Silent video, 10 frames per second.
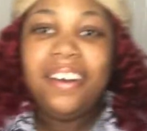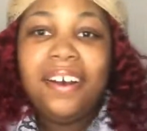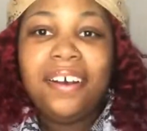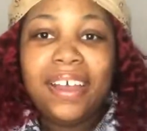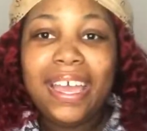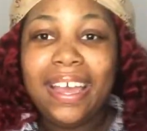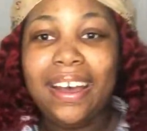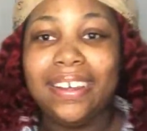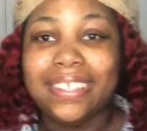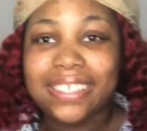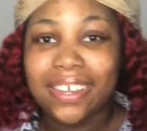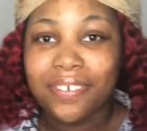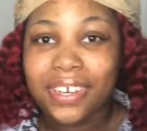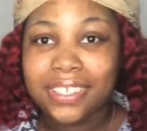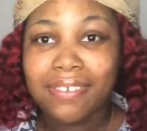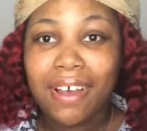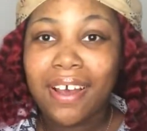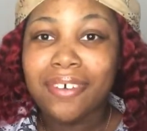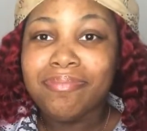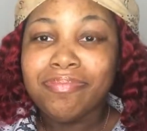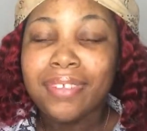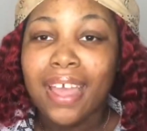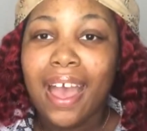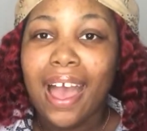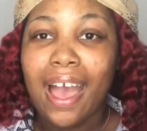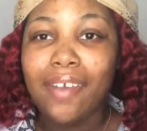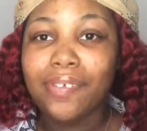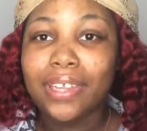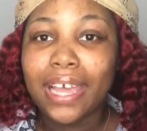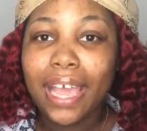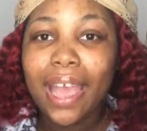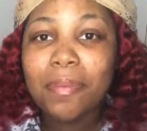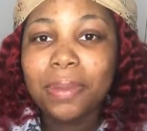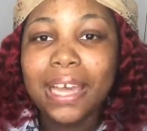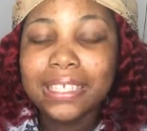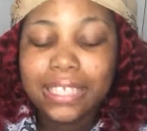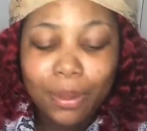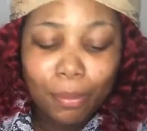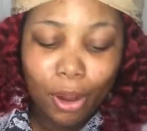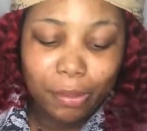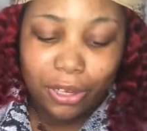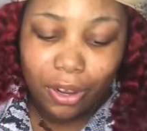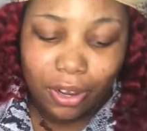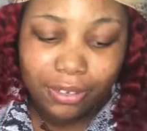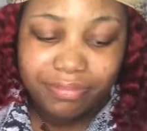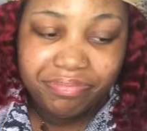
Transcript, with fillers: Okay, y'all. So first of all, I feel like a plastic Barbie doll.